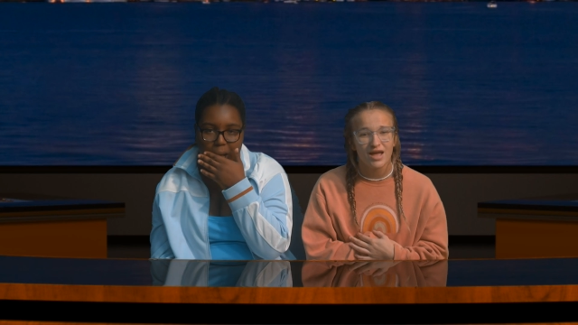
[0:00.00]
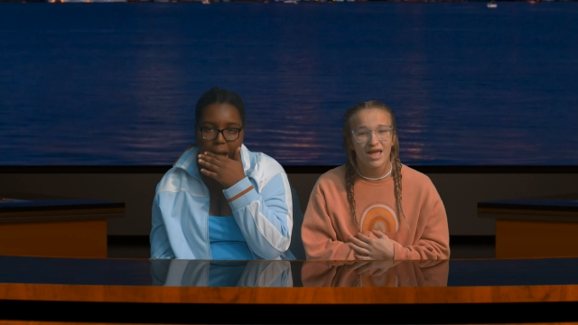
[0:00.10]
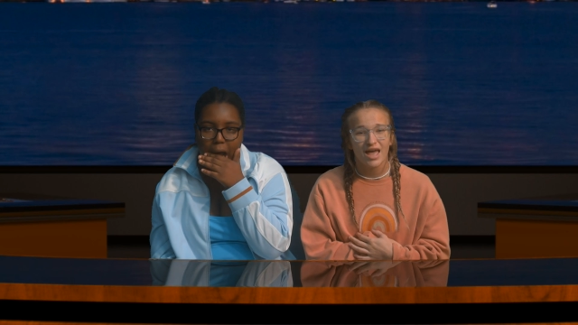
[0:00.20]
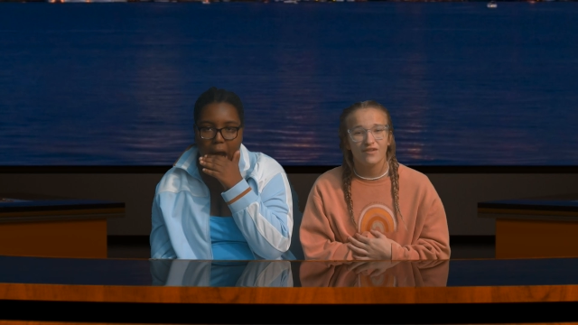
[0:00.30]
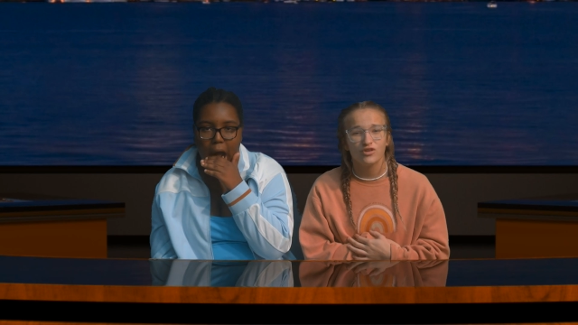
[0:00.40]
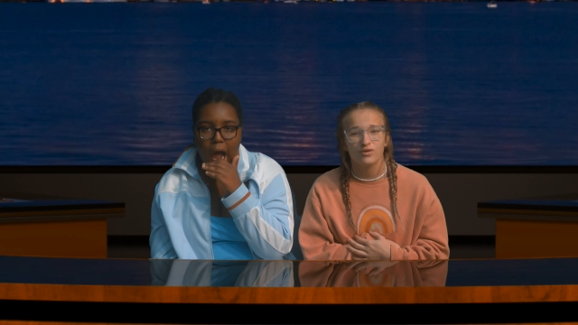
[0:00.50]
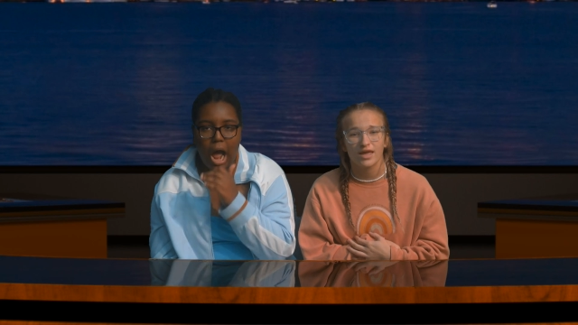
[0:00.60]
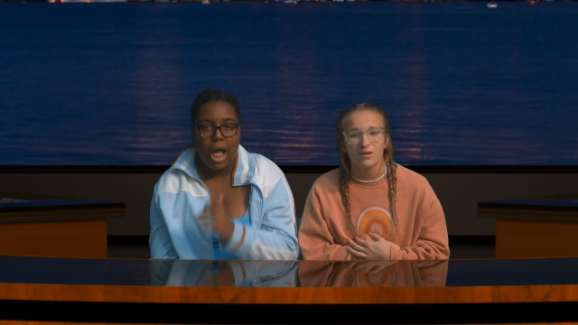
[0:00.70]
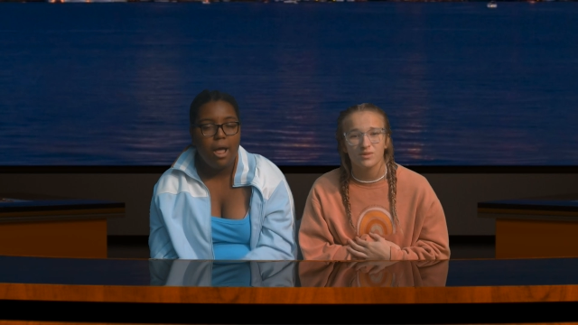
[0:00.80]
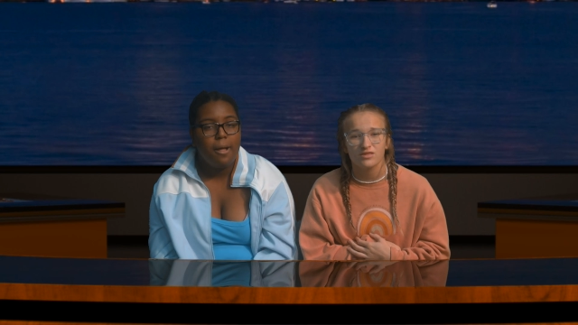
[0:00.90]
Speaker 1: If you
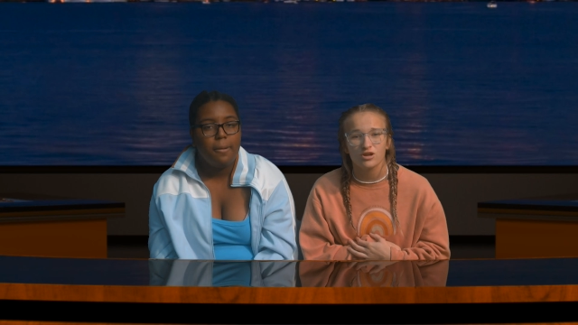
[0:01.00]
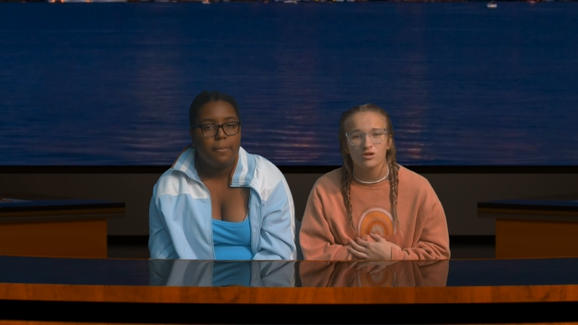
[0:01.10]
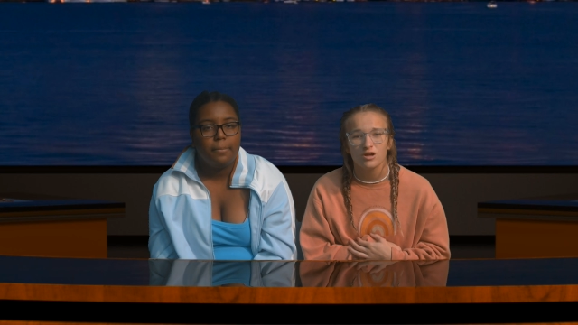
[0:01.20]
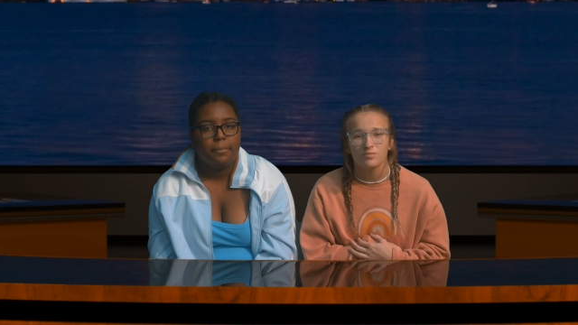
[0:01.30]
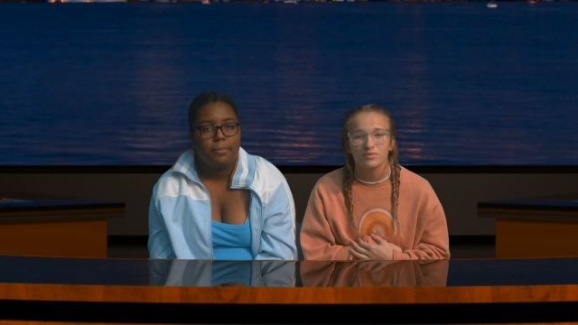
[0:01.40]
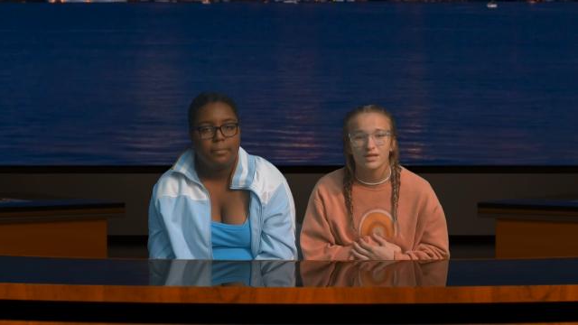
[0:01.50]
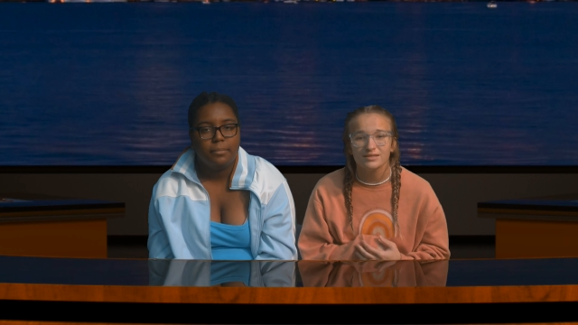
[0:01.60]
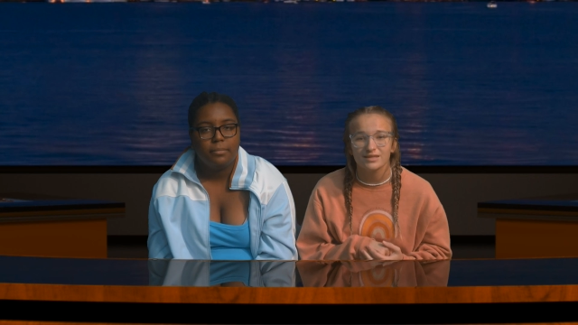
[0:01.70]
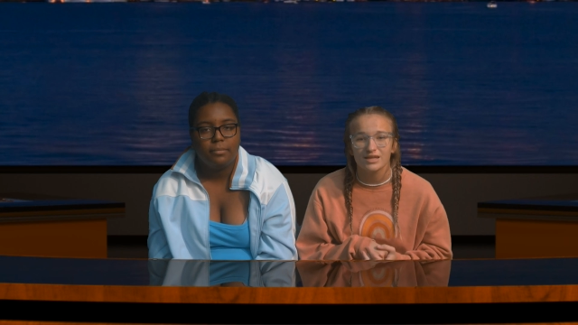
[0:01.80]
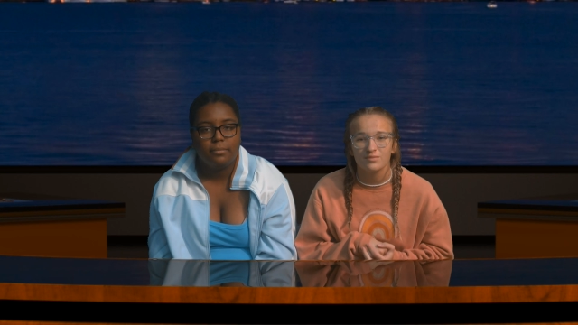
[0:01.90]
can't be there, please
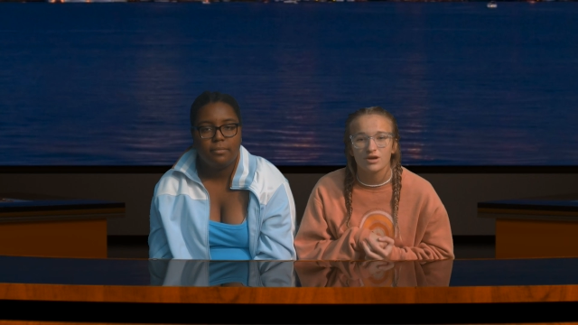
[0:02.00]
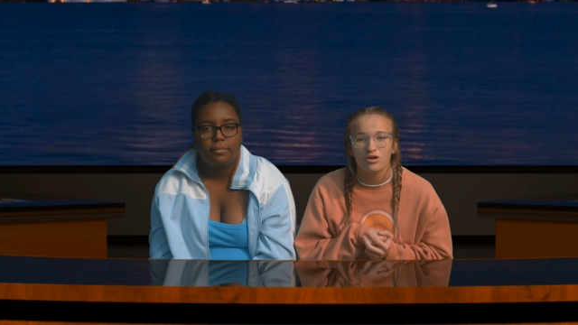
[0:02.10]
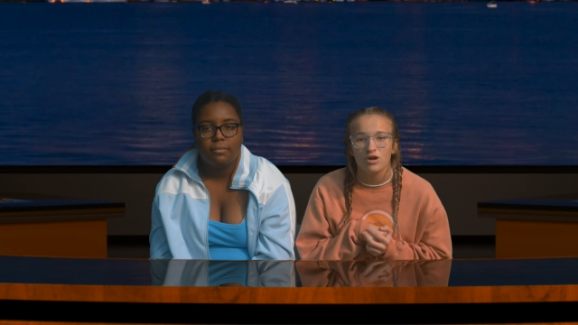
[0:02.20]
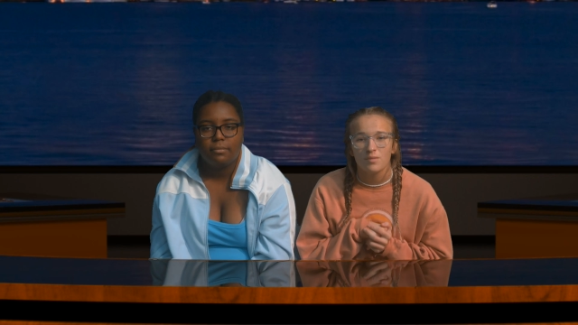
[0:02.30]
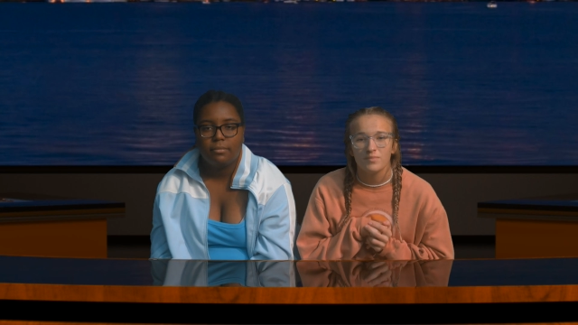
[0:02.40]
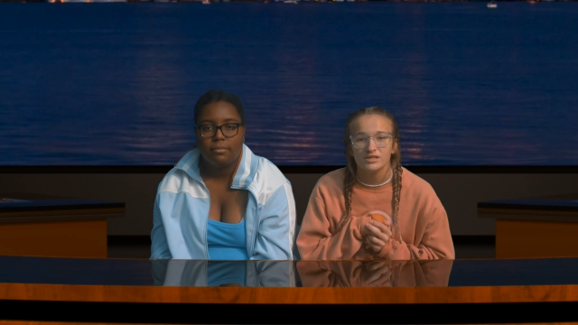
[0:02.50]
email Ms.